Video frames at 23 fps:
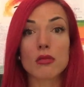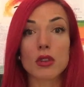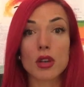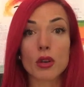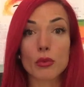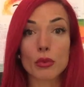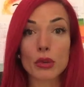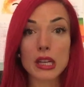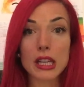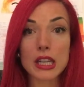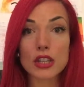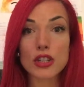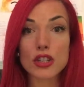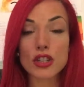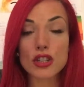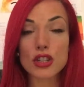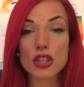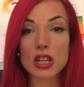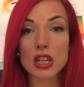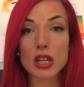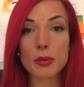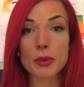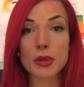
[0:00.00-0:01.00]
a
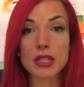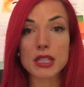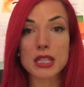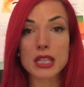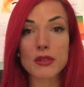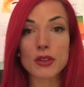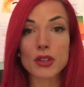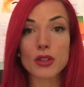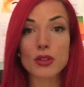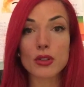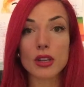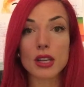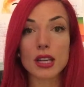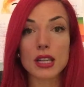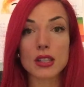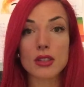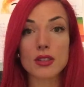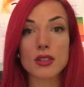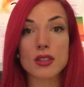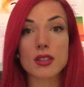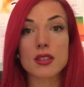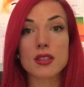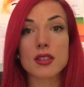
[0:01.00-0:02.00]
relationship. It's never too late
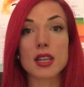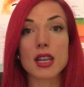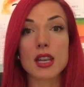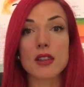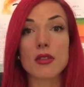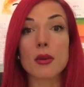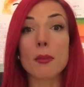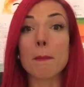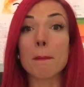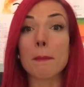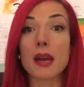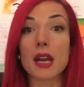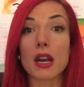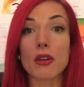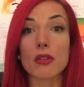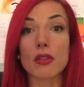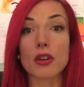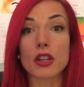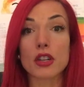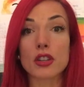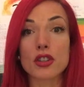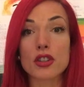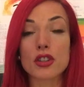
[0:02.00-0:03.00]
to save a
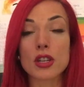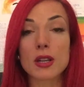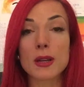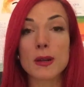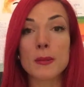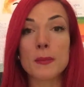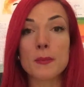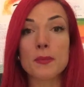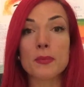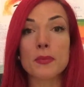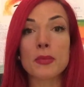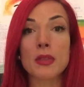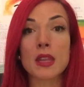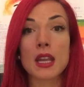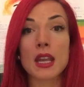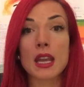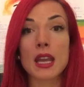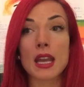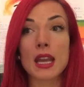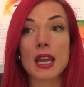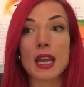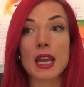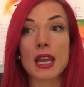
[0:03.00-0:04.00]
marriage.
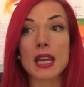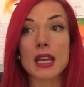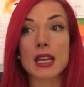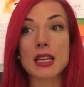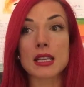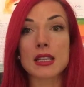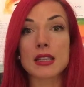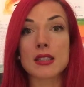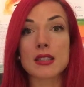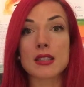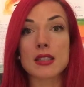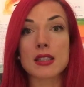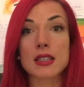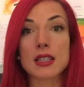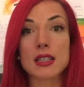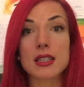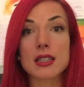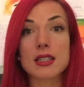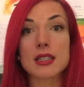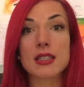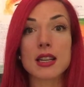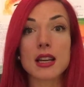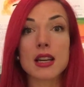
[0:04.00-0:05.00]
And
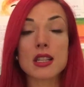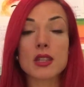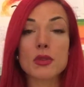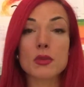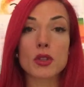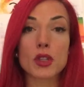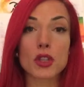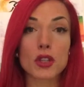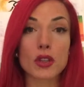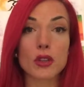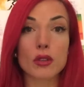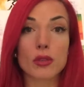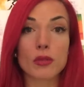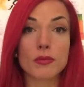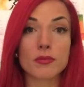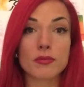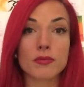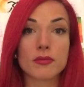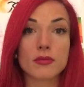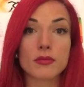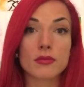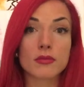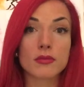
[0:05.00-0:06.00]
it starts with you.
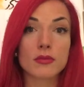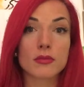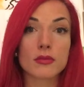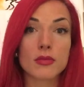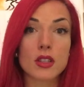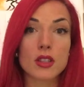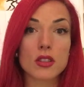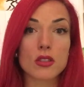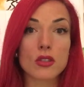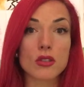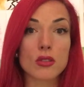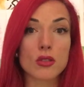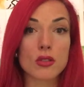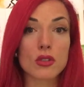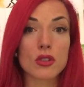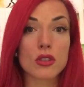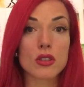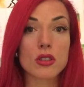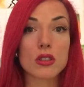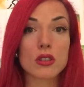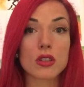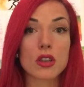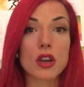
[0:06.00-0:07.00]
So
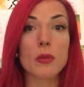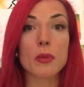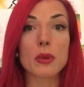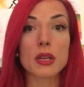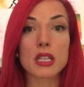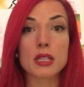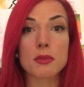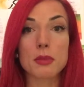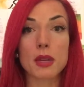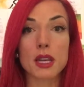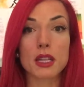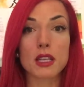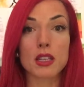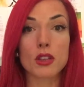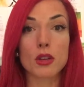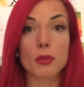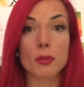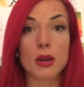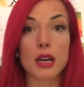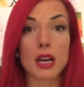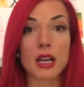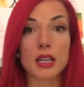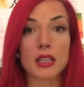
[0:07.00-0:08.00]
stop expecting your
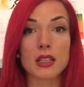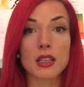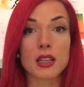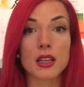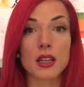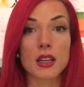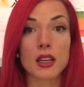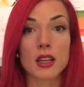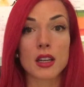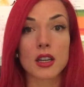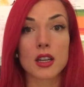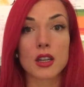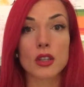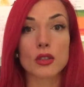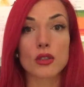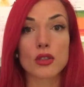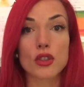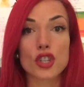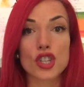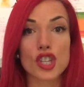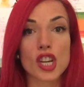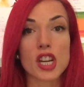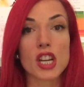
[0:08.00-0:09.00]
partner
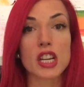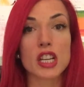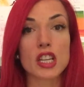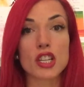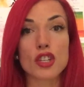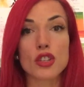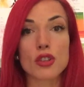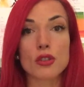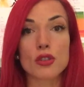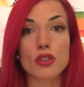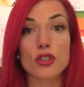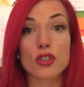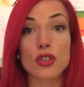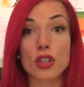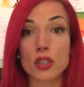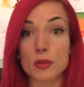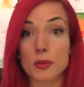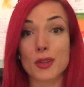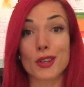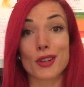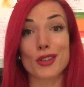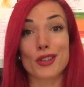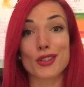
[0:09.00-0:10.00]
to change just
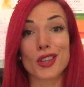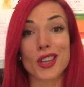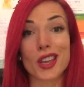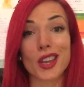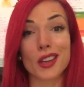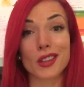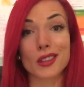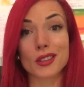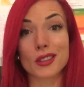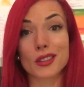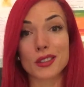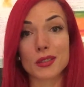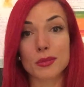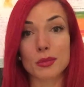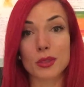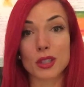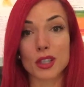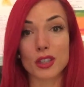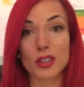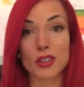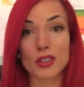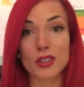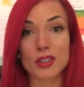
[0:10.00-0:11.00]
because you yelled,
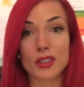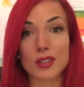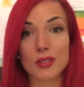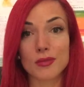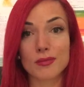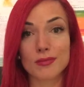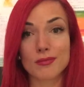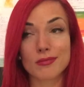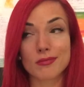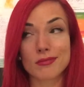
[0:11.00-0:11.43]
because